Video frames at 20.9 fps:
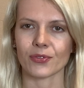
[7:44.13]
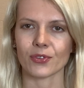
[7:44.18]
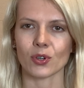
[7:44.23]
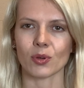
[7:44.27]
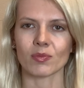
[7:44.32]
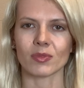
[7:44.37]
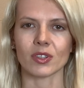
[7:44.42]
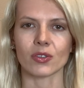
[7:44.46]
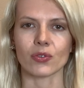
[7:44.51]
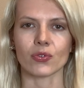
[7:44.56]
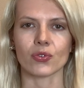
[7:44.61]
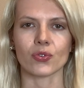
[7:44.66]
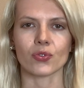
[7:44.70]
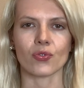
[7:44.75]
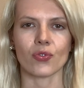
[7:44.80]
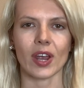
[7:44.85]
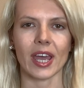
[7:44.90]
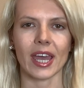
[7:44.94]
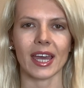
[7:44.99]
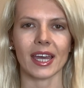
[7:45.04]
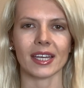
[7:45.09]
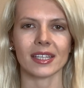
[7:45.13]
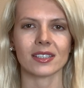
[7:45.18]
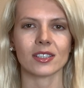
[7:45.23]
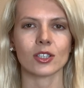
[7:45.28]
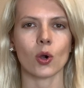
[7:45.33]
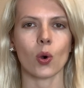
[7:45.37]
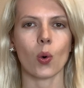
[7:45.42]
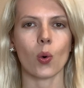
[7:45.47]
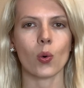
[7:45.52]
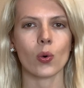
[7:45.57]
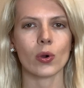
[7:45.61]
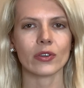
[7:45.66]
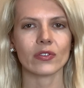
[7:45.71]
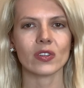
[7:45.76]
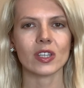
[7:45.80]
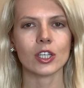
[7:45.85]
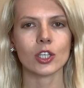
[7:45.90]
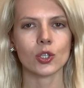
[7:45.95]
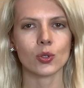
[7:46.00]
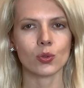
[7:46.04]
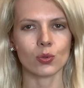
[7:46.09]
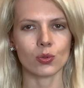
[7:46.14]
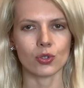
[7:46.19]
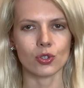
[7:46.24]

from the threat or the